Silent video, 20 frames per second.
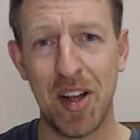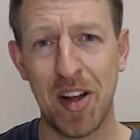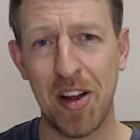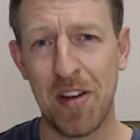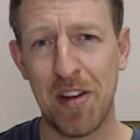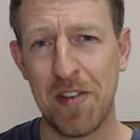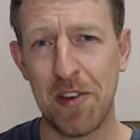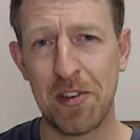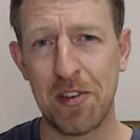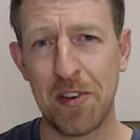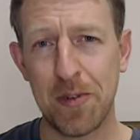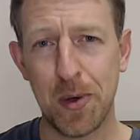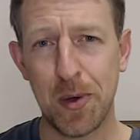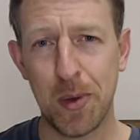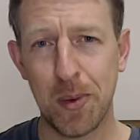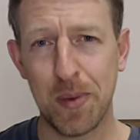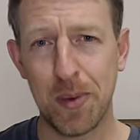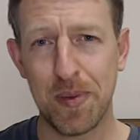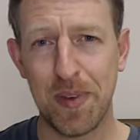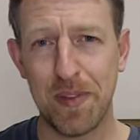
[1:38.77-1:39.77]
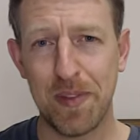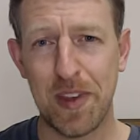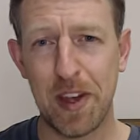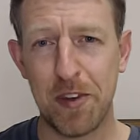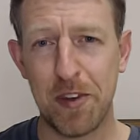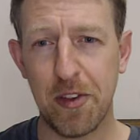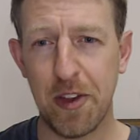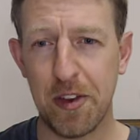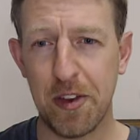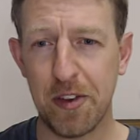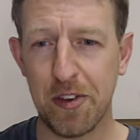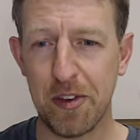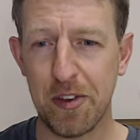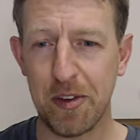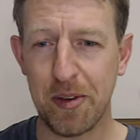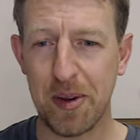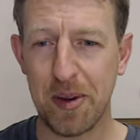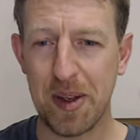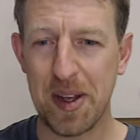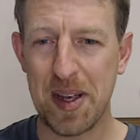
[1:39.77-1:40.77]
First of all, there's
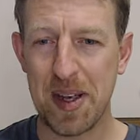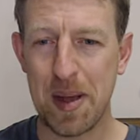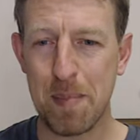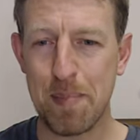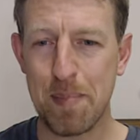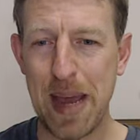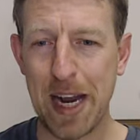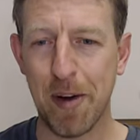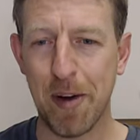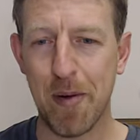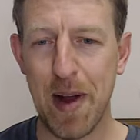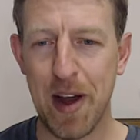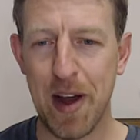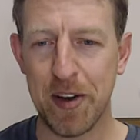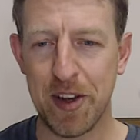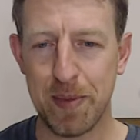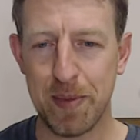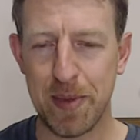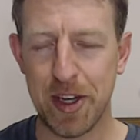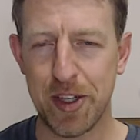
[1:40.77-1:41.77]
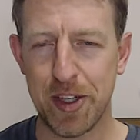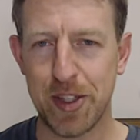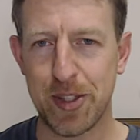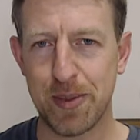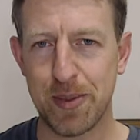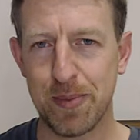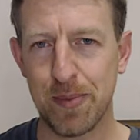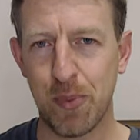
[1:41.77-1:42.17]
this background image,